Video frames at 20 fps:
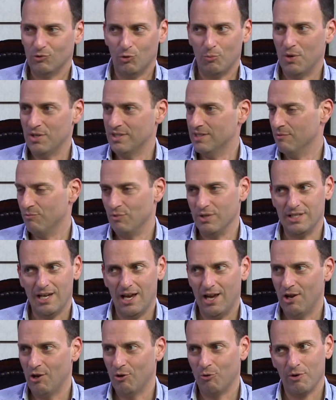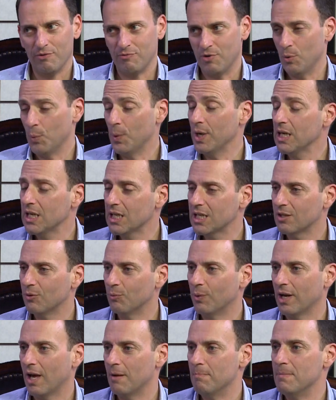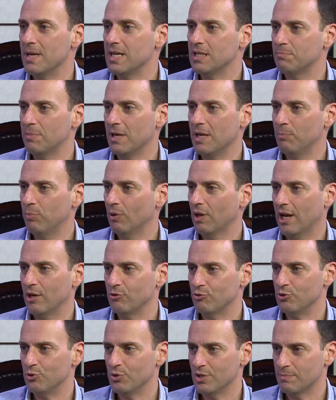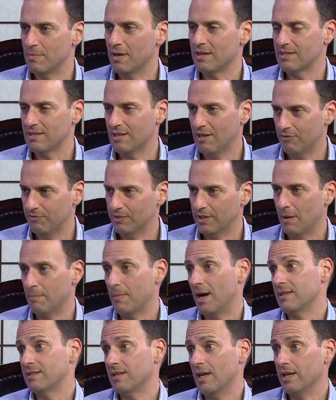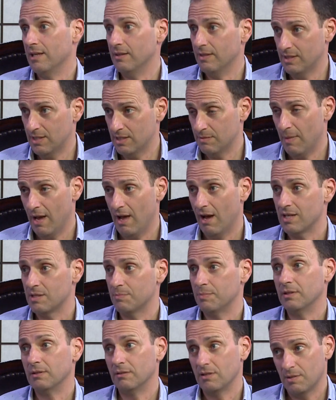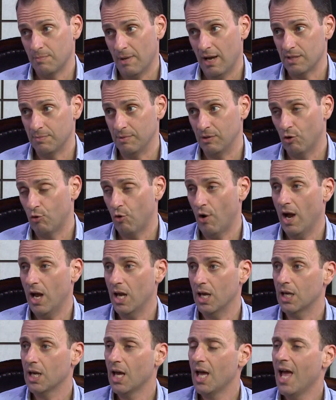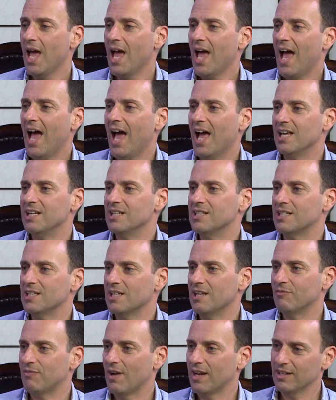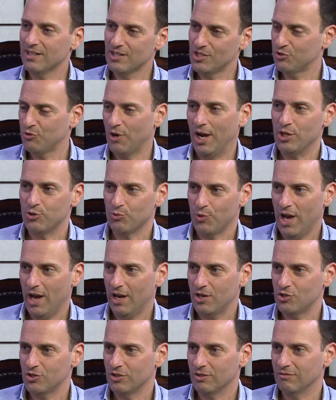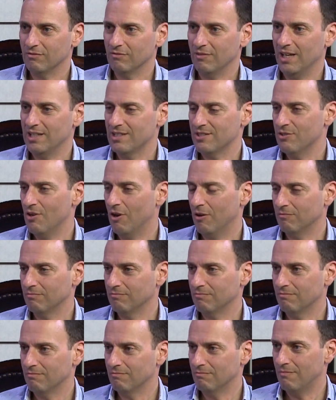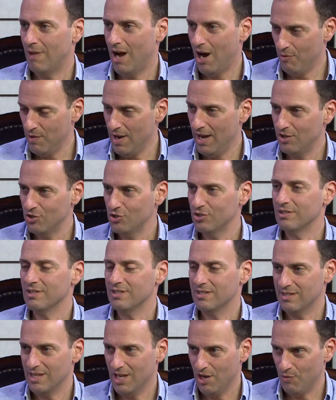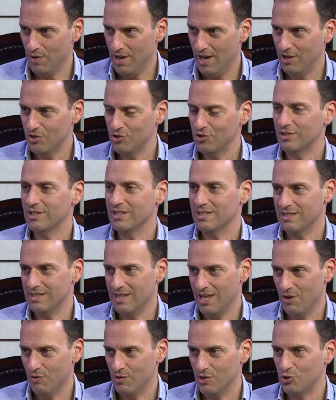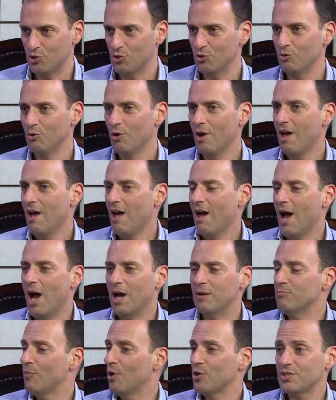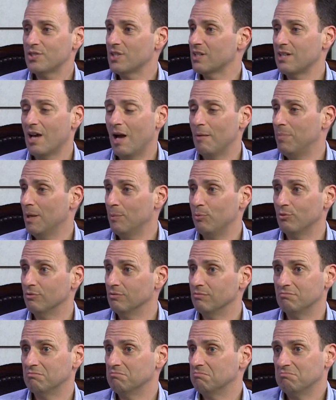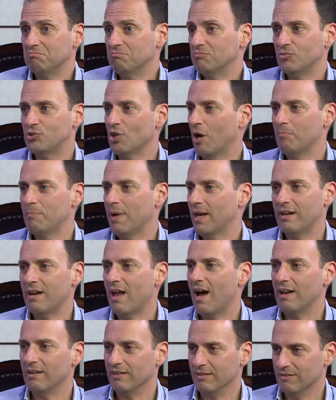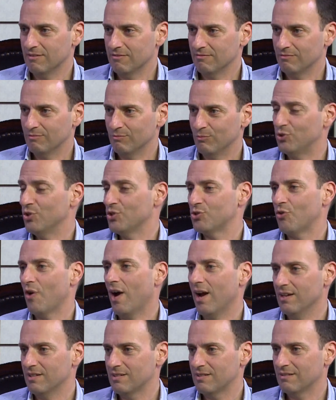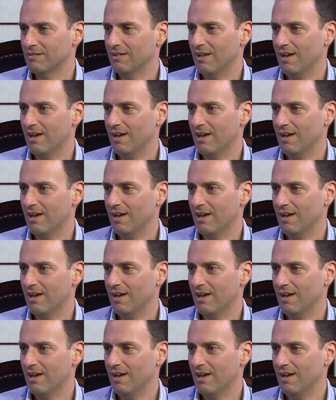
almost every day or every week. When I meet people, I introduce myself and I might say, "Hey, this is my husband Craig." And if I get a strange reaction, it's not my reaction, it's their reaction, it's their issue. And most of the time people don't bat an eyelid, which is great.